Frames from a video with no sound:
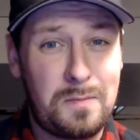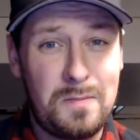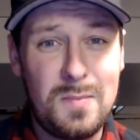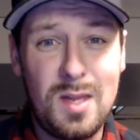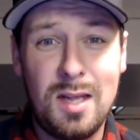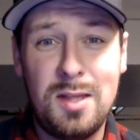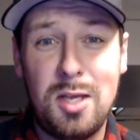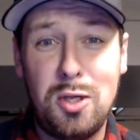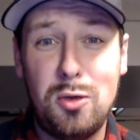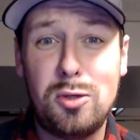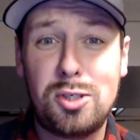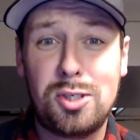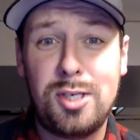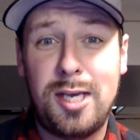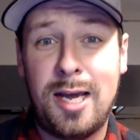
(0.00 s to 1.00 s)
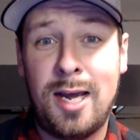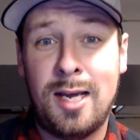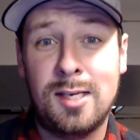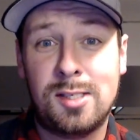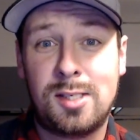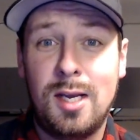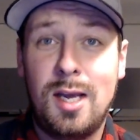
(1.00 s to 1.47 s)
that usually
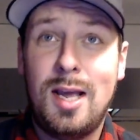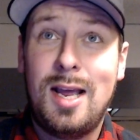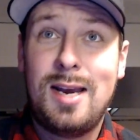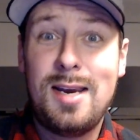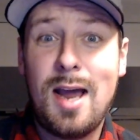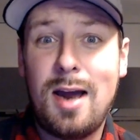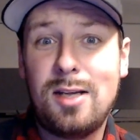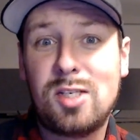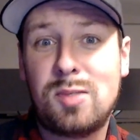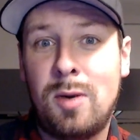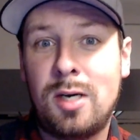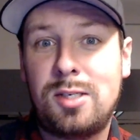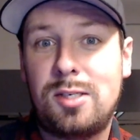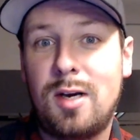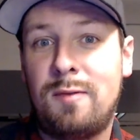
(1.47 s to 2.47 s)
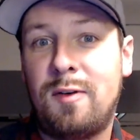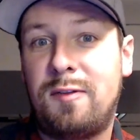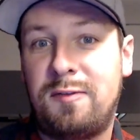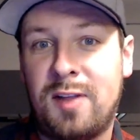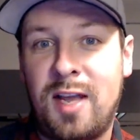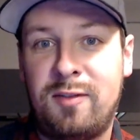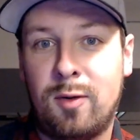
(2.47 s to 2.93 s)
has not as much of a
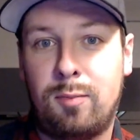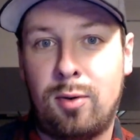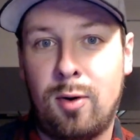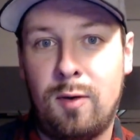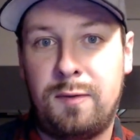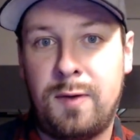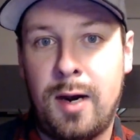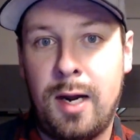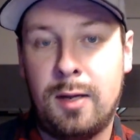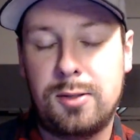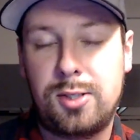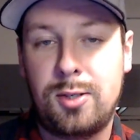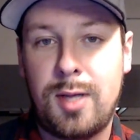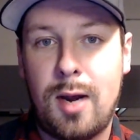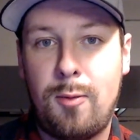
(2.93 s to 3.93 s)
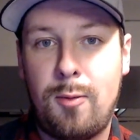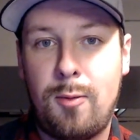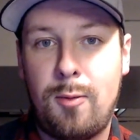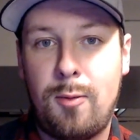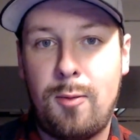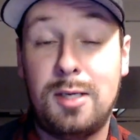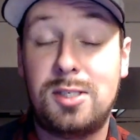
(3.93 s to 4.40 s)
flavor profile, so that way I
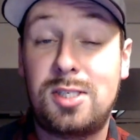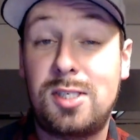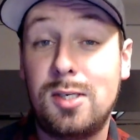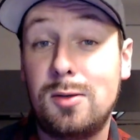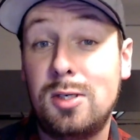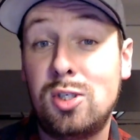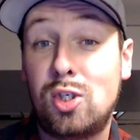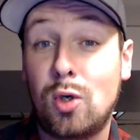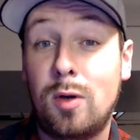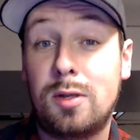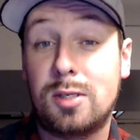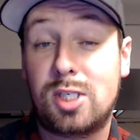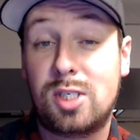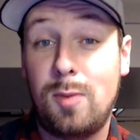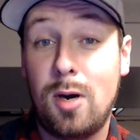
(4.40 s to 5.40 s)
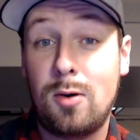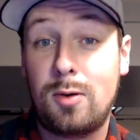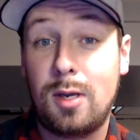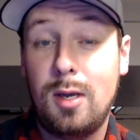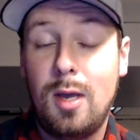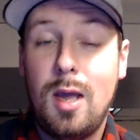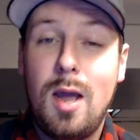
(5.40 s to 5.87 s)
can still enjoy the smoke,
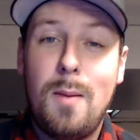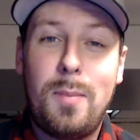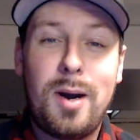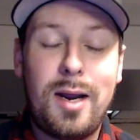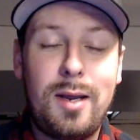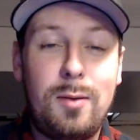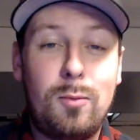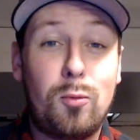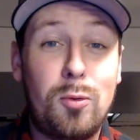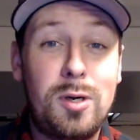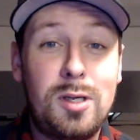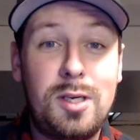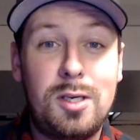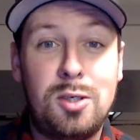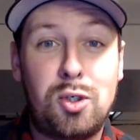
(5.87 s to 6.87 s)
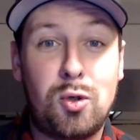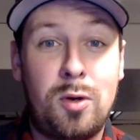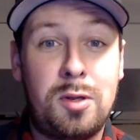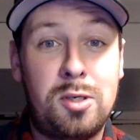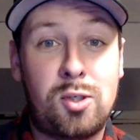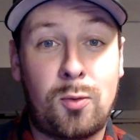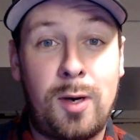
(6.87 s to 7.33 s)
but I really enjoy
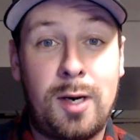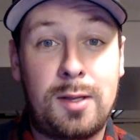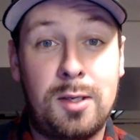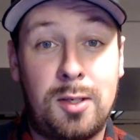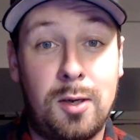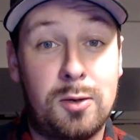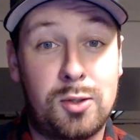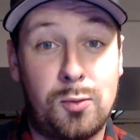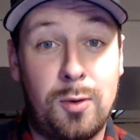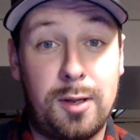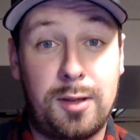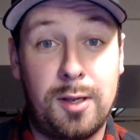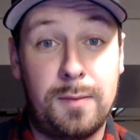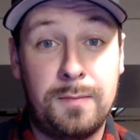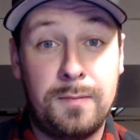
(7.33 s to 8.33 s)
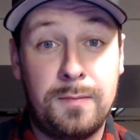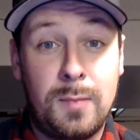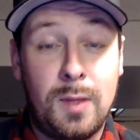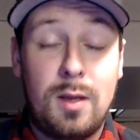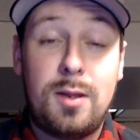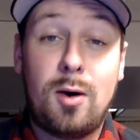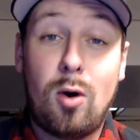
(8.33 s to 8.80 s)
the drink that goes with it.
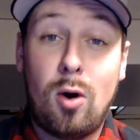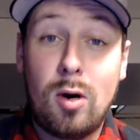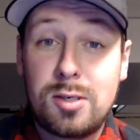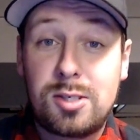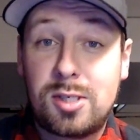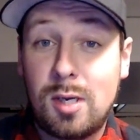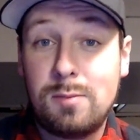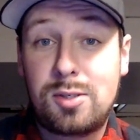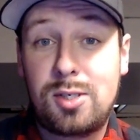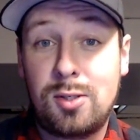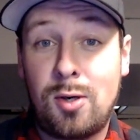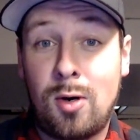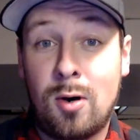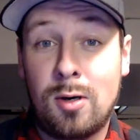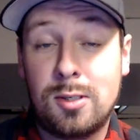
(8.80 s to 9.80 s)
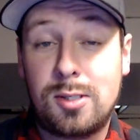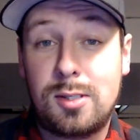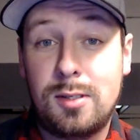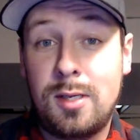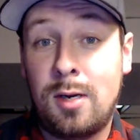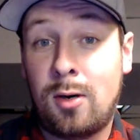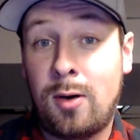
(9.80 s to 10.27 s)
There are some cigars
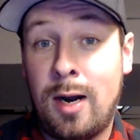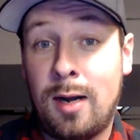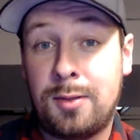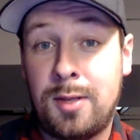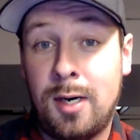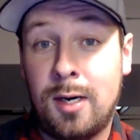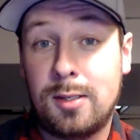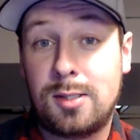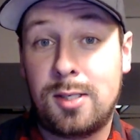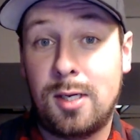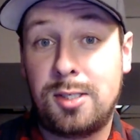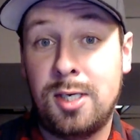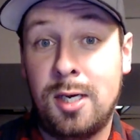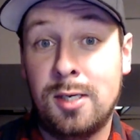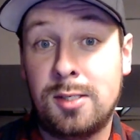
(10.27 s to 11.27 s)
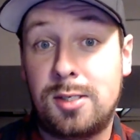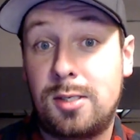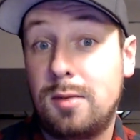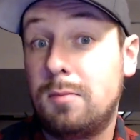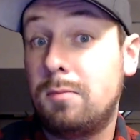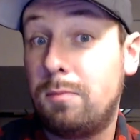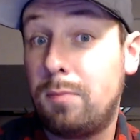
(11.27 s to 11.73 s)
that are out there, such as
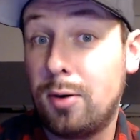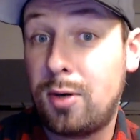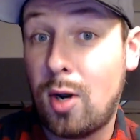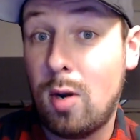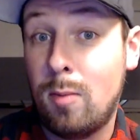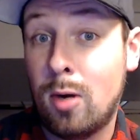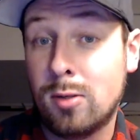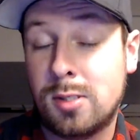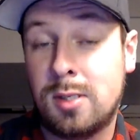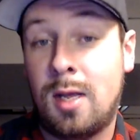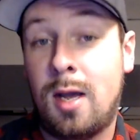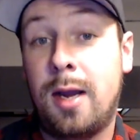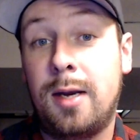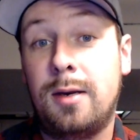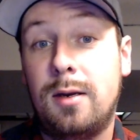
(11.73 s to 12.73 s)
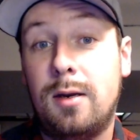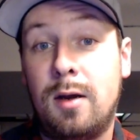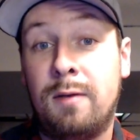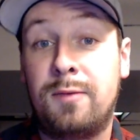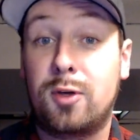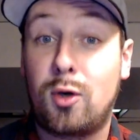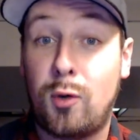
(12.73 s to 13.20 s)
Perdomo's line of
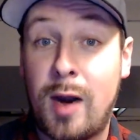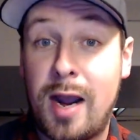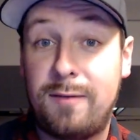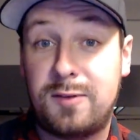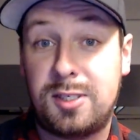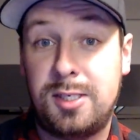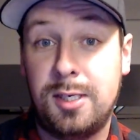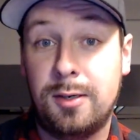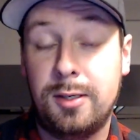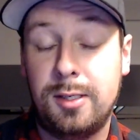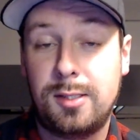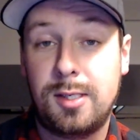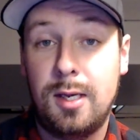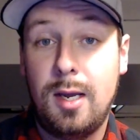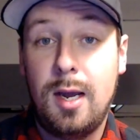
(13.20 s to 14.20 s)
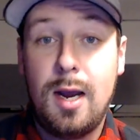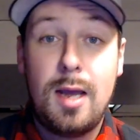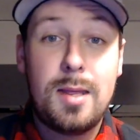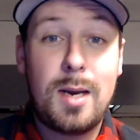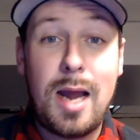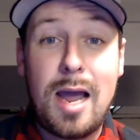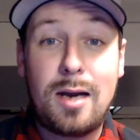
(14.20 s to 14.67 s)
the Craft series,
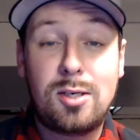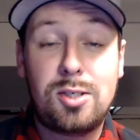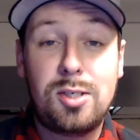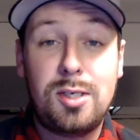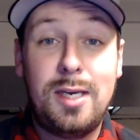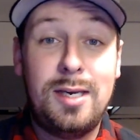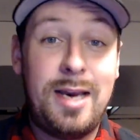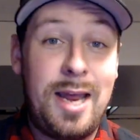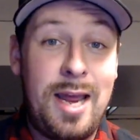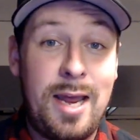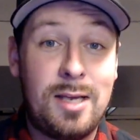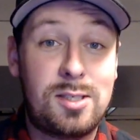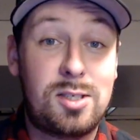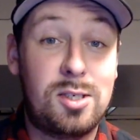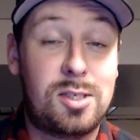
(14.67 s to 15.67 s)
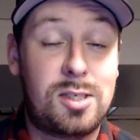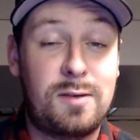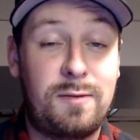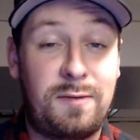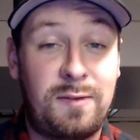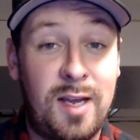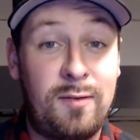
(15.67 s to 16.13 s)
that actually enhance the
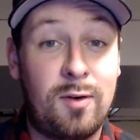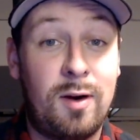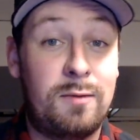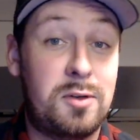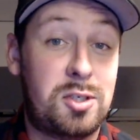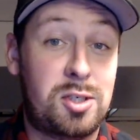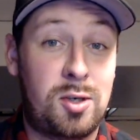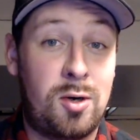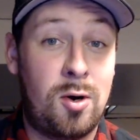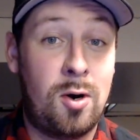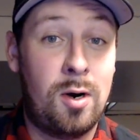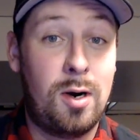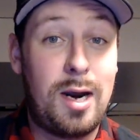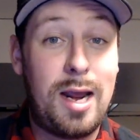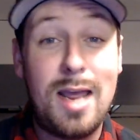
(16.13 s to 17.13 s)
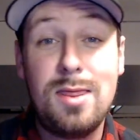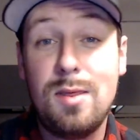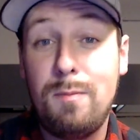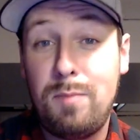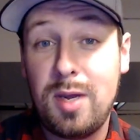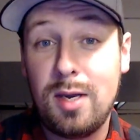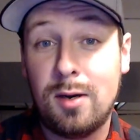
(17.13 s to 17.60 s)
flavor of the cigar and the
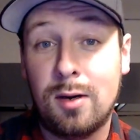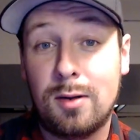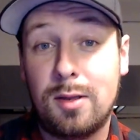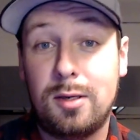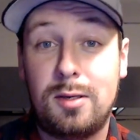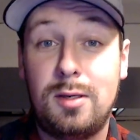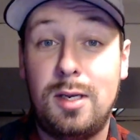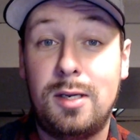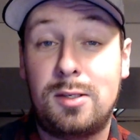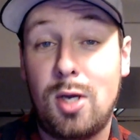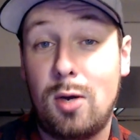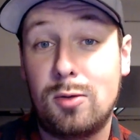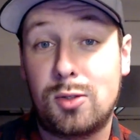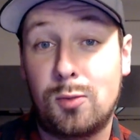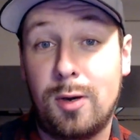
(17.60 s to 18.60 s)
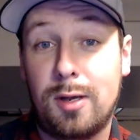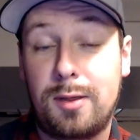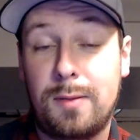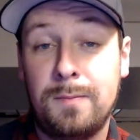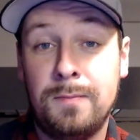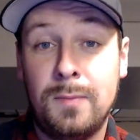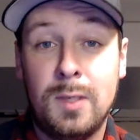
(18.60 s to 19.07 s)
beer that it goes with.
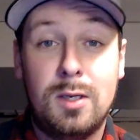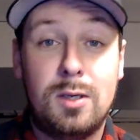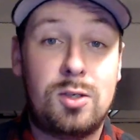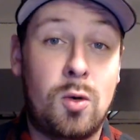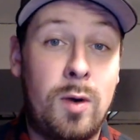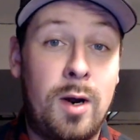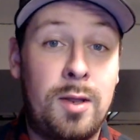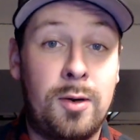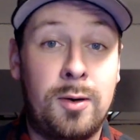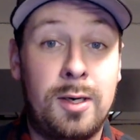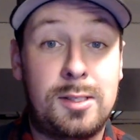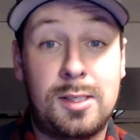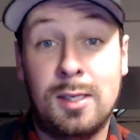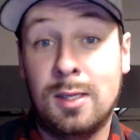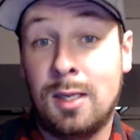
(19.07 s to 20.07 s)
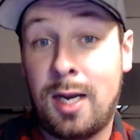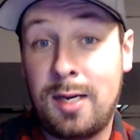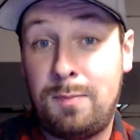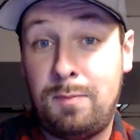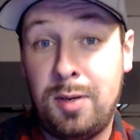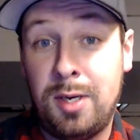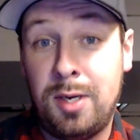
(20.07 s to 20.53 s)
So whether it's a
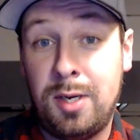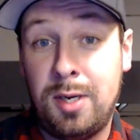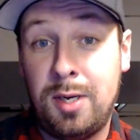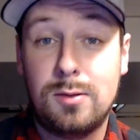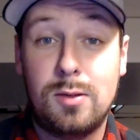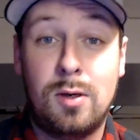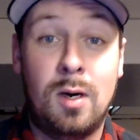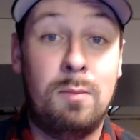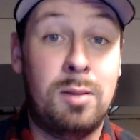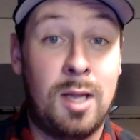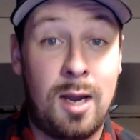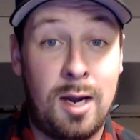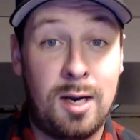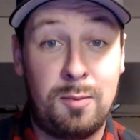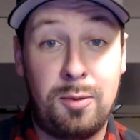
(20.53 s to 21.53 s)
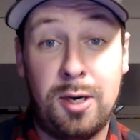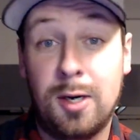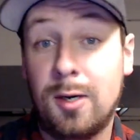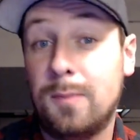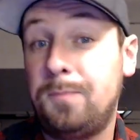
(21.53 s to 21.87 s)
light beer, a blonde beer,